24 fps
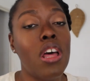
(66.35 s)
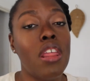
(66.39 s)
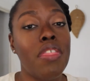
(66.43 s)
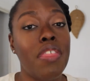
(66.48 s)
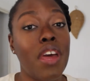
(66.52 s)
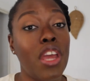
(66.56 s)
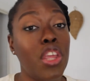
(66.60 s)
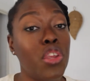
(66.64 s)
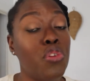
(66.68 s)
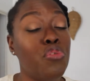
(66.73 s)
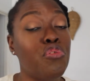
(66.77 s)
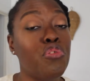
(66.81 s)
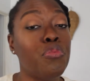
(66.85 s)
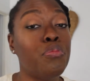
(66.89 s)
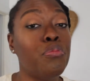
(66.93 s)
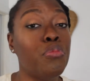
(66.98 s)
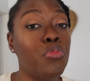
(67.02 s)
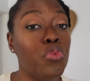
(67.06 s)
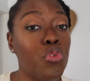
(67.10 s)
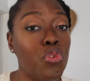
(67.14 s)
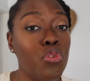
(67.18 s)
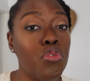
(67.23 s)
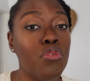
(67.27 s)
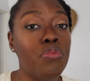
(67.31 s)
that you
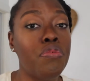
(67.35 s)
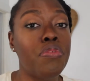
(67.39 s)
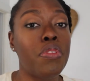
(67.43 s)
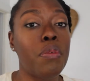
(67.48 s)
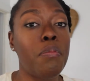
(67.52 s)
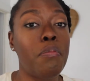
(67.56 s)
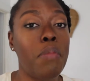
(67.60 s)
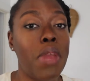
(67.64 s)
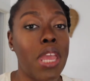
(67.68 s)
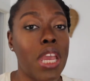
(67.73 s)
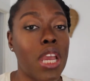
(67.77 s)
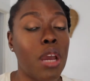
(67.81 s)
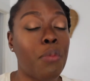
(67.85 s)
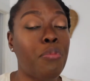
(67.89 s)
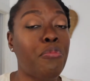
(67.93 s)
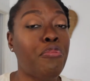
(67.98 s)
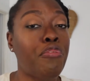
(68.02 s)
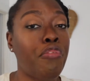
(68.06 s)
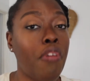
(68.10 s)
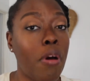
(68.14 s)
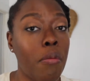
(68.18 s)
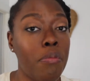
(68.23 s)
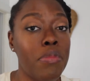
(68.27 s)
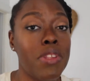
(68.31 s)
remove the makeup
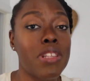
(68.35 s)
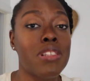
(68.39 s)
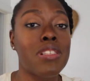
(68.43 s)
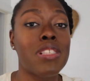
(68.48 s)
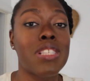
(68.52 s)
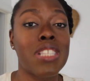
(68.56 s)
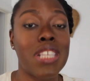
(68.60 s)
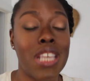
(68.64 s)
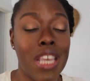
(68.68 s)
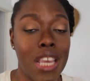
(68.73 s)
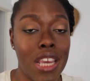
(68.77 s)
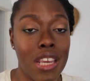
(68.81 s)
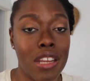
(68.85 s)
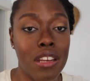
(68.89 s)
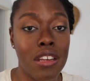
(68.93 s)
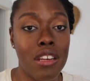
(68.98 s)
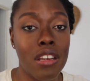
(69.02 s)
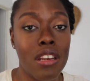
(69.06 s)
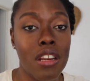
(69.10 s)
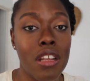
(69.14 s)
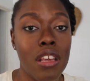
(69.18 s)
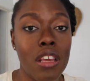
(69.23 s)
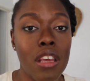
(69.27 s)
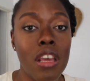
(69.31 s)
from the skin